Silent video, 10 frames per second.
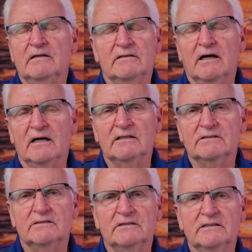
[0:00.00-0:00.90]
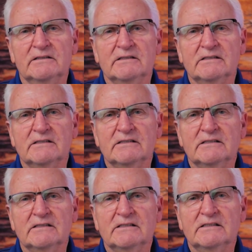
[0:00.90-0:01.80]
God is good.
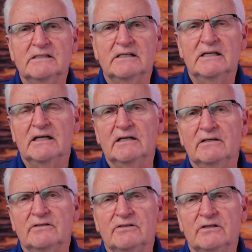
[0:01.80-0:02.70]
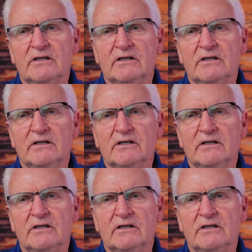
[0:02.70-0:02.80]
And